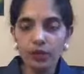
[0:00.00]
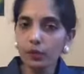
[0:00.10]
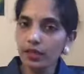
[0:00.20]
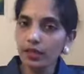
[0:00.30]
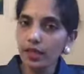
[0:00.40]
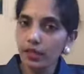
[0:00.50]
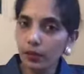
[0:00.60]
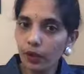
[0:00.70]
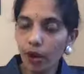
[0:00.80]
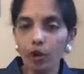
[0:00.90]

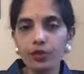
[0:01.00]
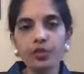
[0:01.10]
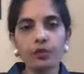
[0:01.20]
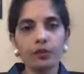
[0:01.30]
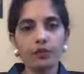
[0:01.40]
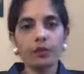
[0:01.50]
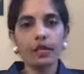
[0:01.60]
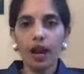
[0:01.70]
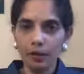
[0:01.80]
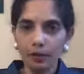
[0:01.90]
will also be
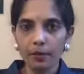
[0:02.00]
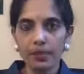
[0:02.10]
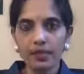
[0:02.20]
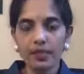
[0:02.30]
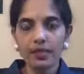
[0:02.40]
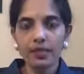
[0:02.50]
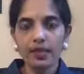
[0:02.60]
compromised.